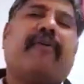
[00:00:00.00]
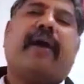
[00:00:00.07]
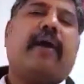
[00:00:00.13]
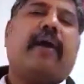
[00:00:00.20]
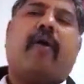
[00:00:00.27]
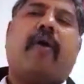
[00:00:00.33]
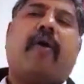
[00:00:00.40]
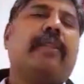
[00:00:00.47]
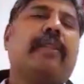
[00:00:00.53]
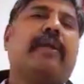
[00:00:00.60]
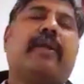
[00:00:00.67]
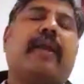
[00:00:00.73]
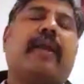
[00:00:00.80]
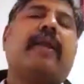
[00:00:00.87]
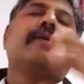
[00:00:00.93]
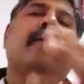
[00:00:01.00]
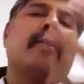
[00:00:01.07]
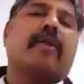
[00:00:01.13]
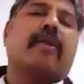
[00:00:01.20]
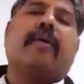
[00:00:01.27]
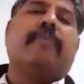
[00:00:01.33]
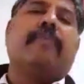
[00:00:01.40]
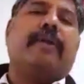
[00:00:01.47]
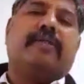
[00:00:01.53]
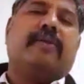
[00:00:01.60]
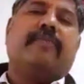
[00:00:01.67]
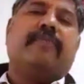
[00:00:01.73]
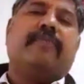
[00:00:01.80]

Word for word: the five, all the trillion-dollar companies,